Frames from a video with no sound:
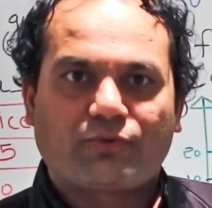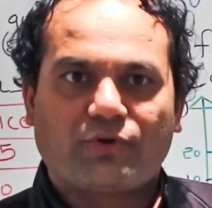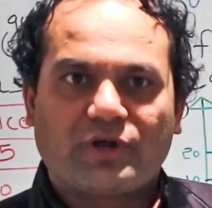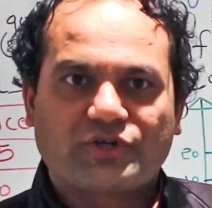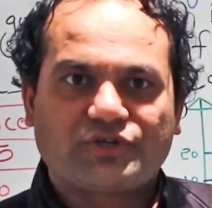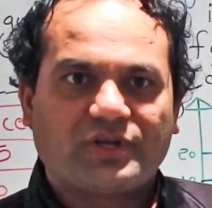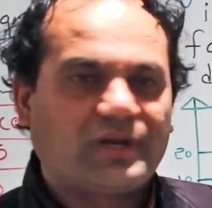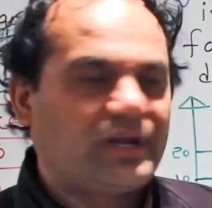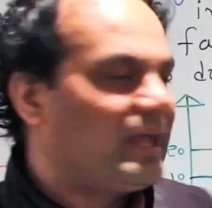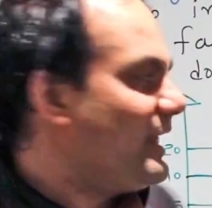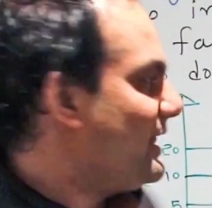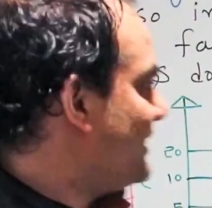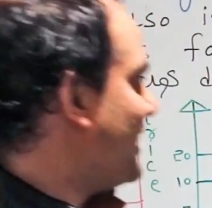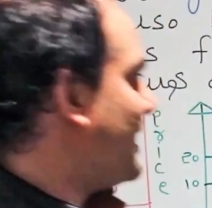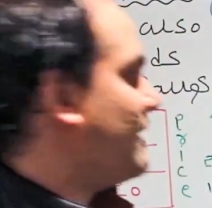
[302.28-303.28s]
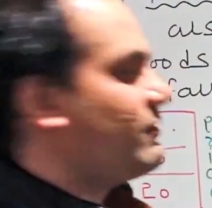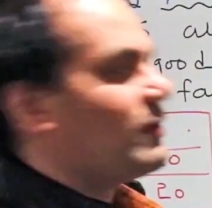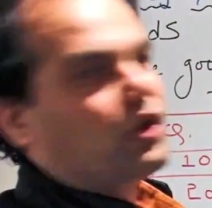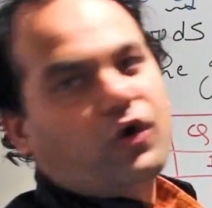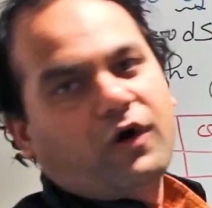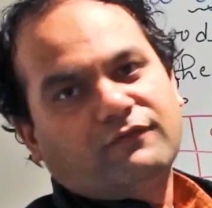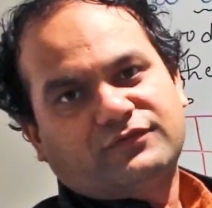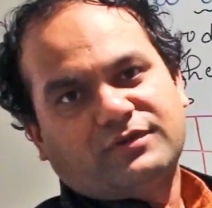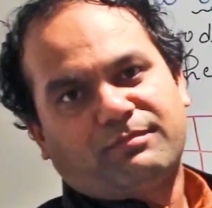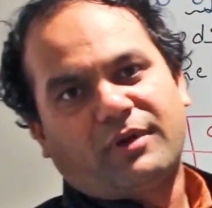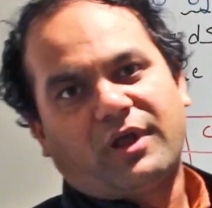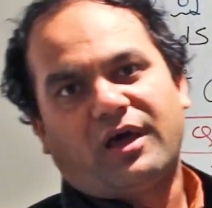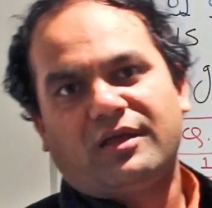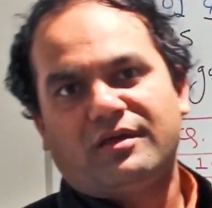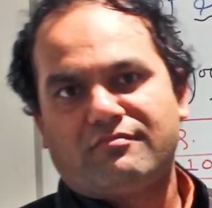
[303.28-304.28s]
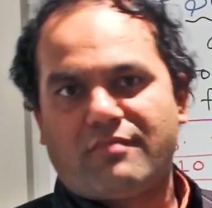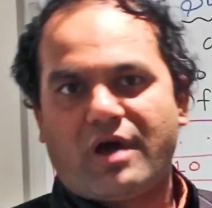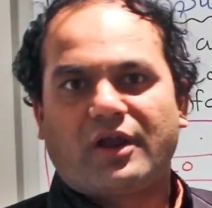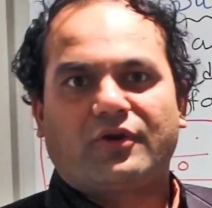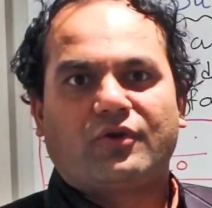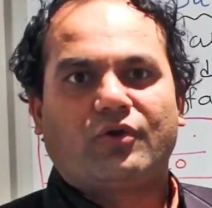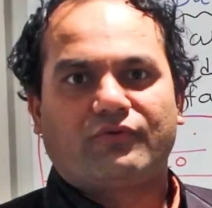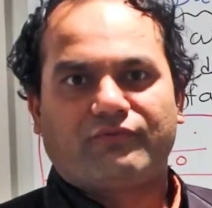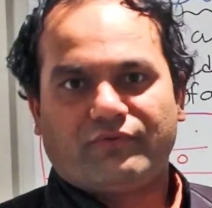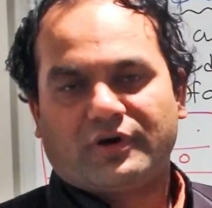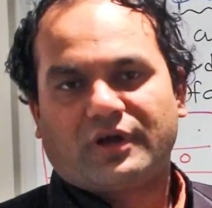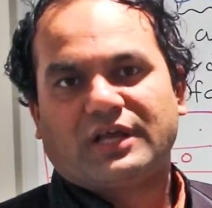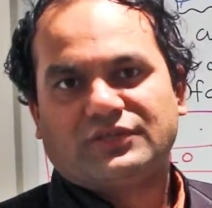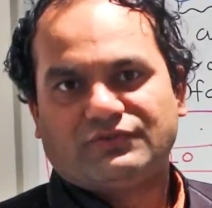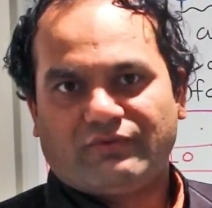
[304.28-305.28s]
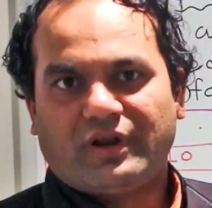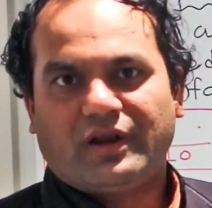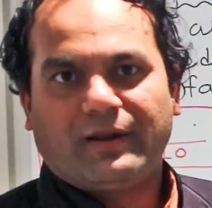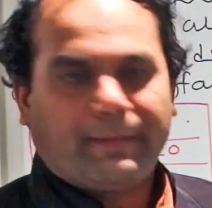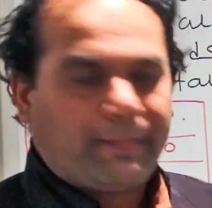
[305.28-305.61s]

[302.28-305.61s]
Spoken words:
of production, then our law of supply might not work as well.